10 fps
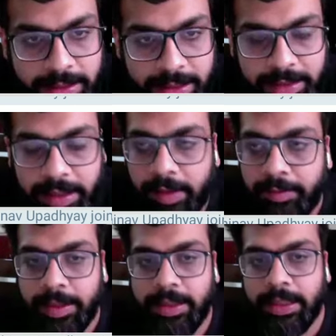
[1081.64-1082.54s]
the central
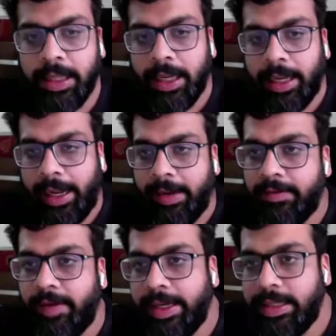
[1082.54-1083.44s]
government,
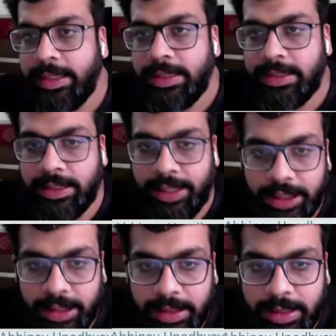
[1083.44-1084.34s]
inviting
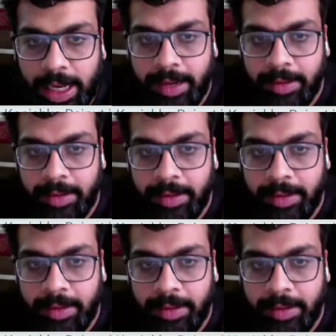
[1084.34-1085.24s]
suggestions and
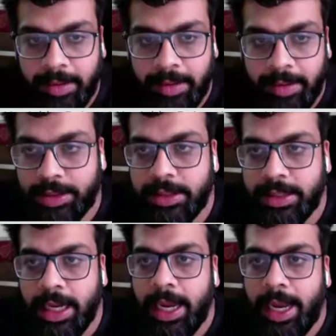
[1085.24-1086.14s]
policy proposals
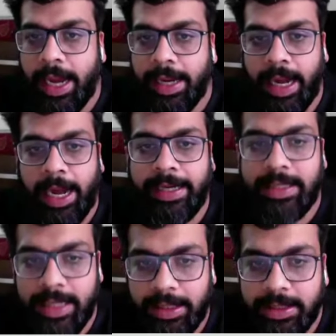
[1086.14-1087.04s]
and
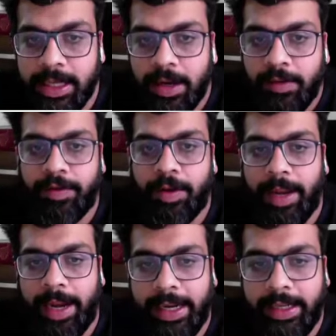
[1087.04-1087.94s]
ideas from
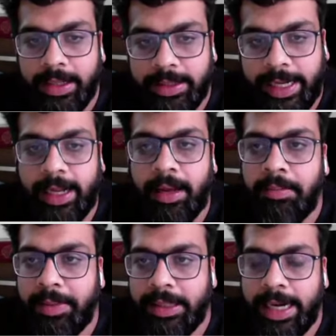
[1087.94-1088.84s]
ed tech
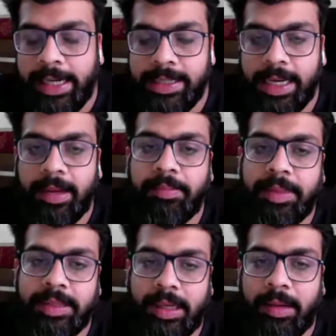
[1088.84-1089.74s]
companies. Ed tech
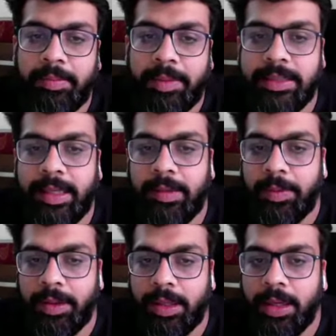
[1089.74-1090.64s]
companies are companies that
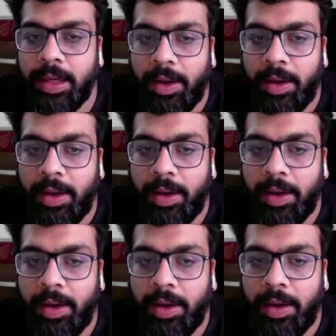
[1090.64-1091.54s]
work
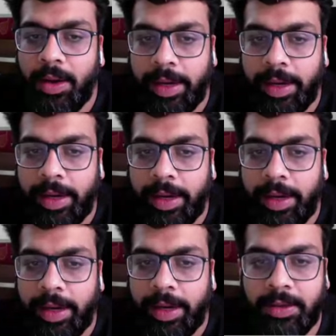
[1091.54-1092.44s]
on education and
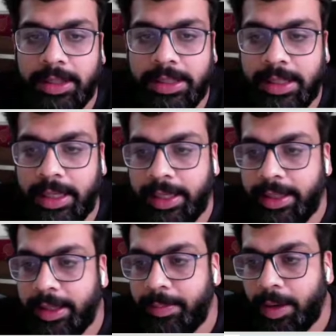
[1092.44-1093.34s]
technology
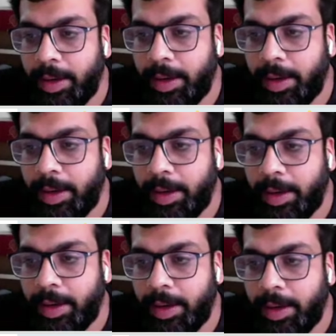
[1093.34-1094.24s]
related problems.
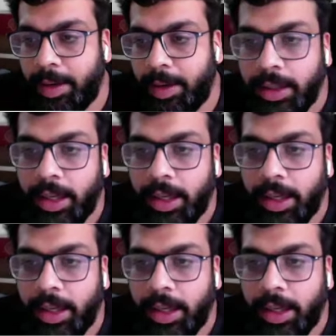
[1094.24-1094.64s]
Now,